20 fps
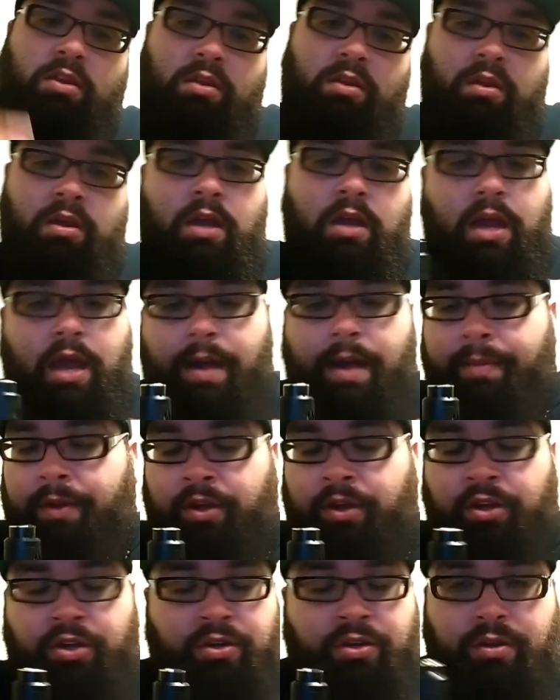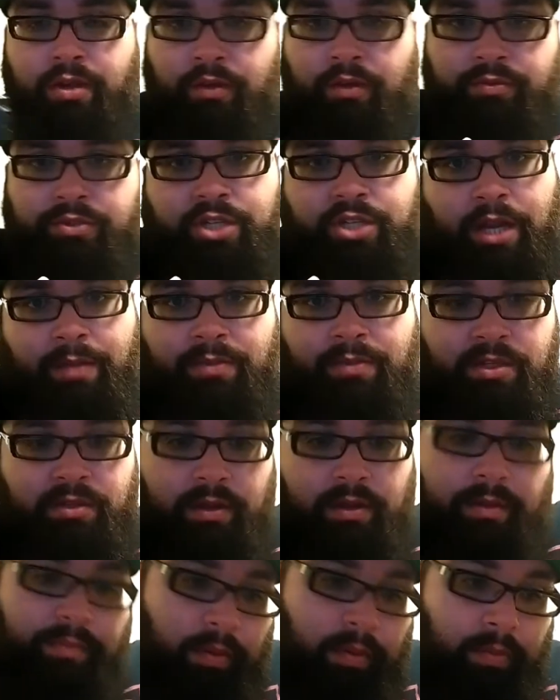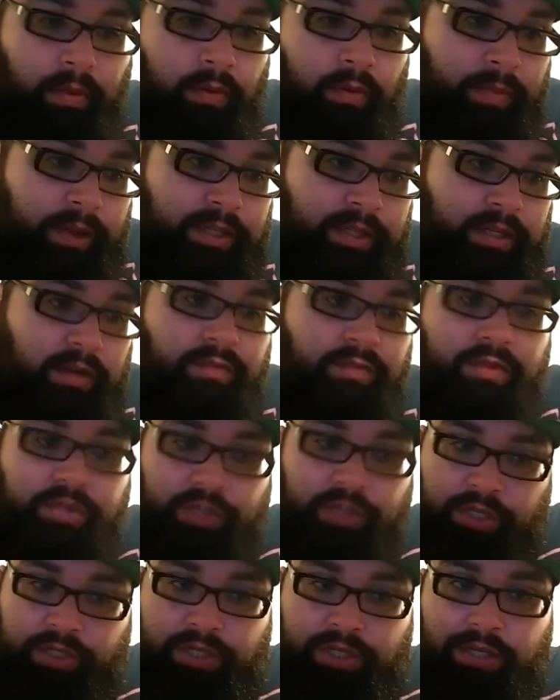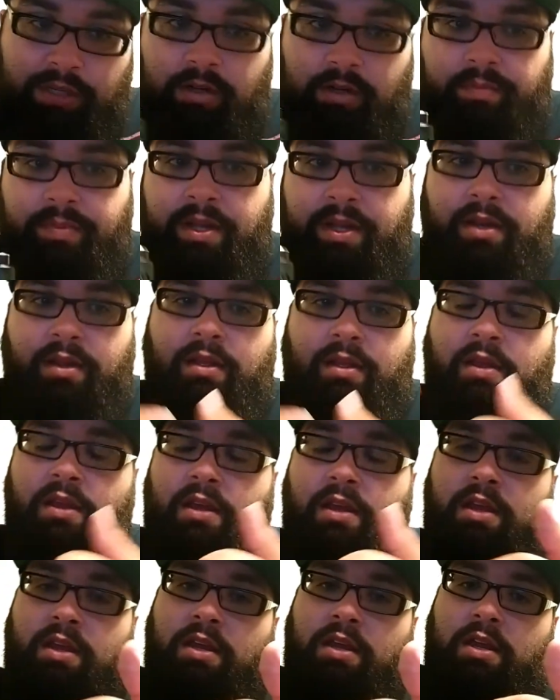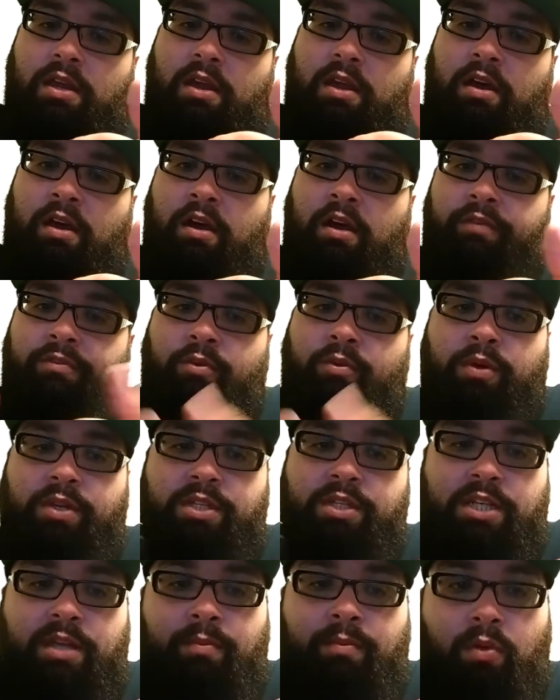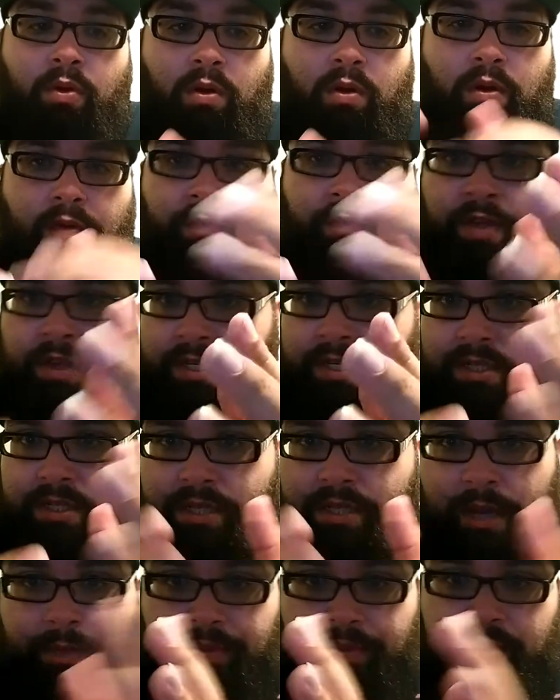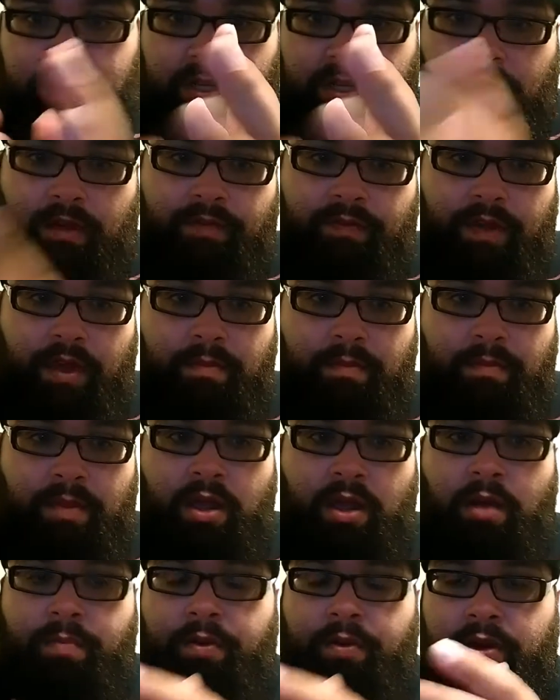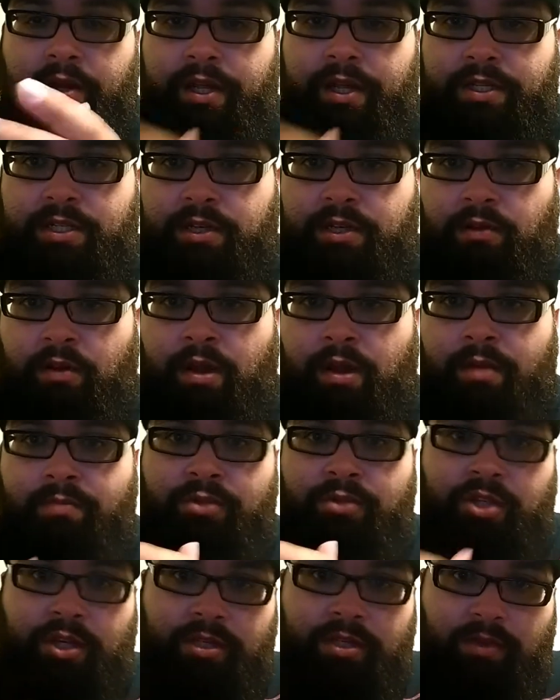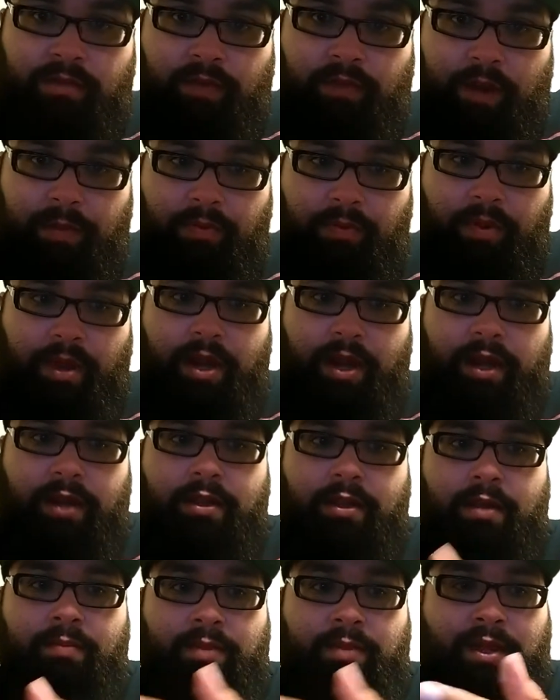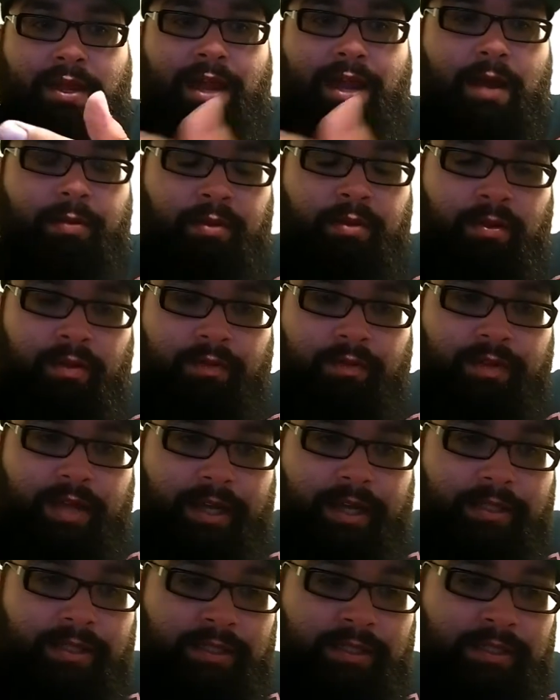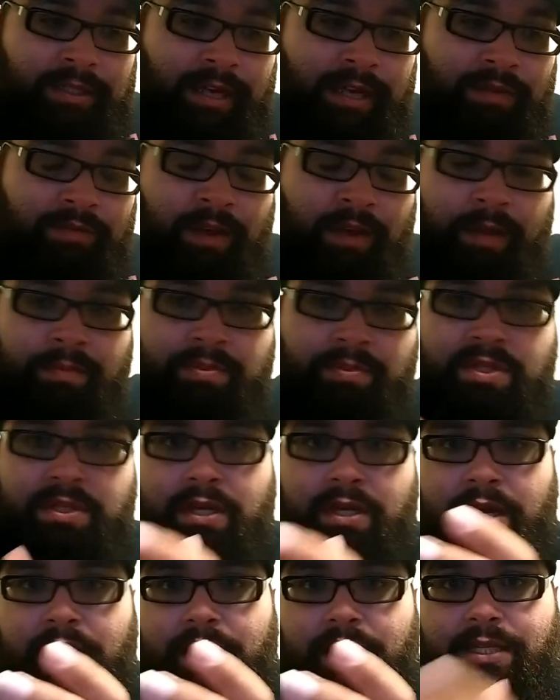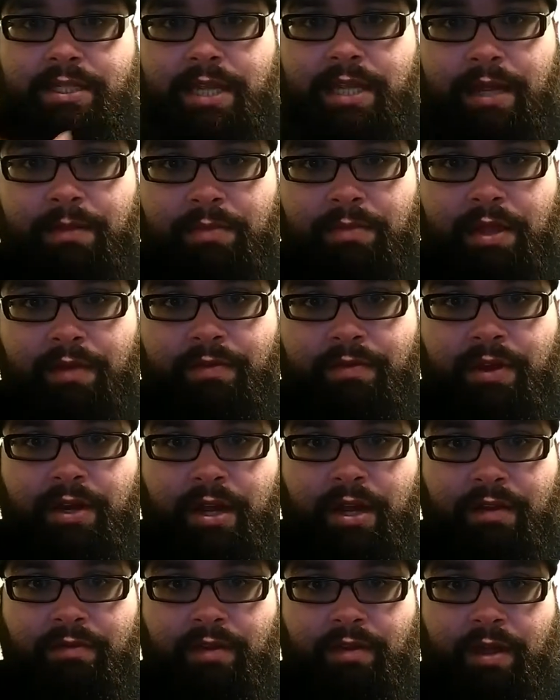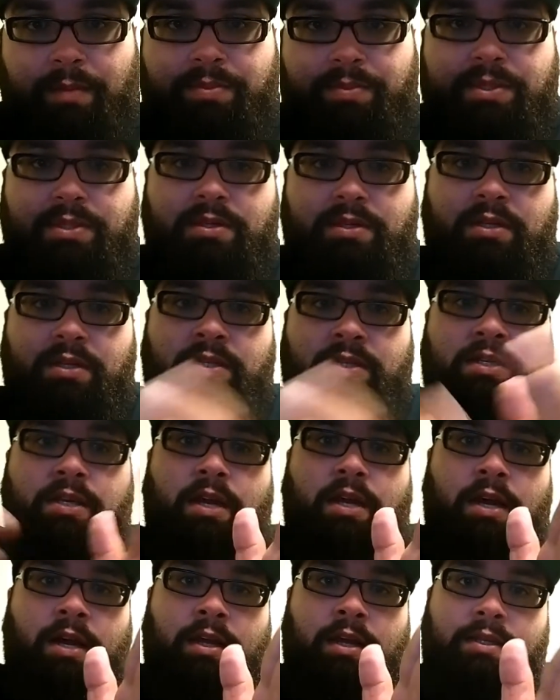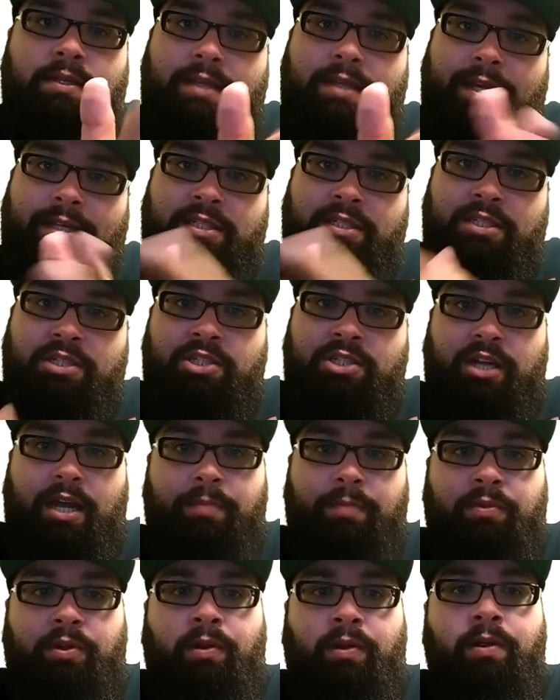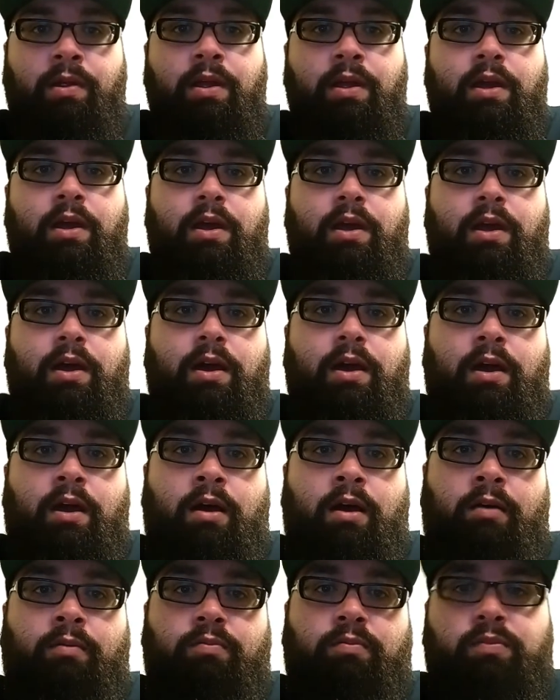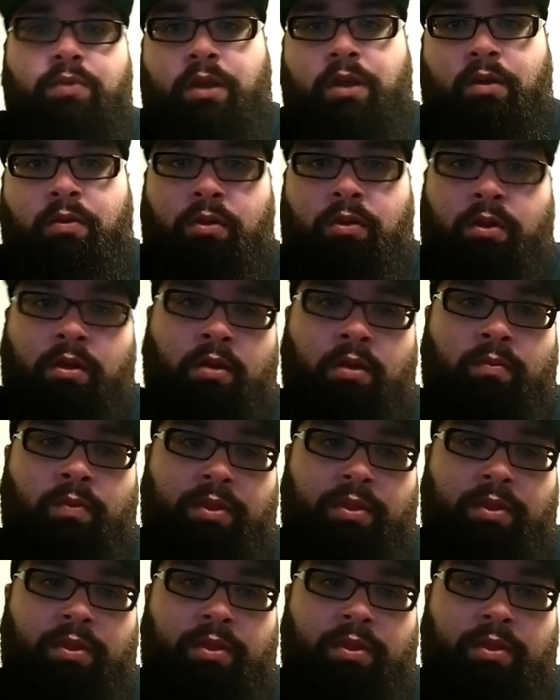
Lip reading: going to, shamelessly promote myself just a little bit. If you want to see more of this type of stuff, hit me up on Instagram, Justin Vapor Addict. I'm the captain of Texas Dead Vapes. Team Living Dead Vapes is Texas chapter, along with